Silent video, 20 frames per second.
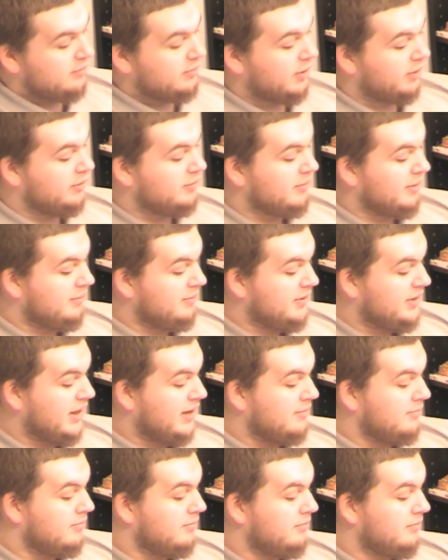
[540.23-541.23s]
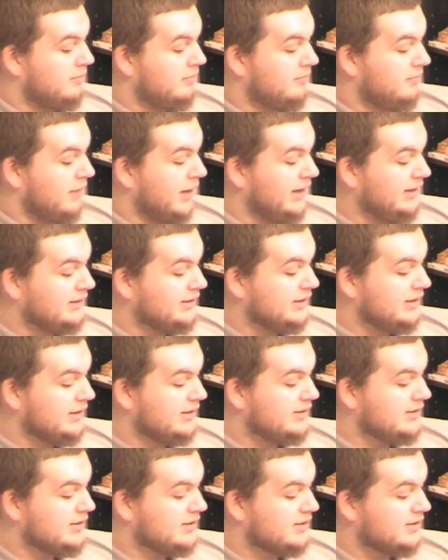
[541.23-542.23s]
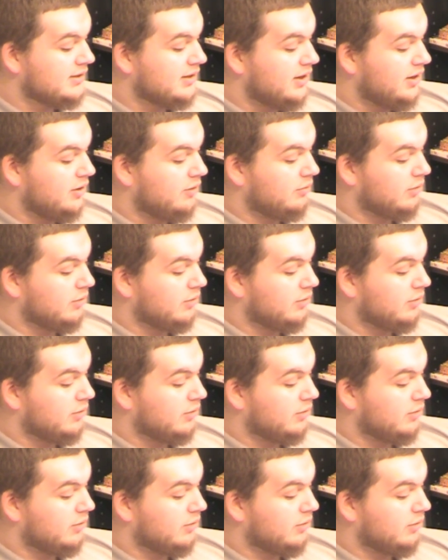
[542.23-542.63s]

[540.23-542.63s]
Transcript: But remember that maintenance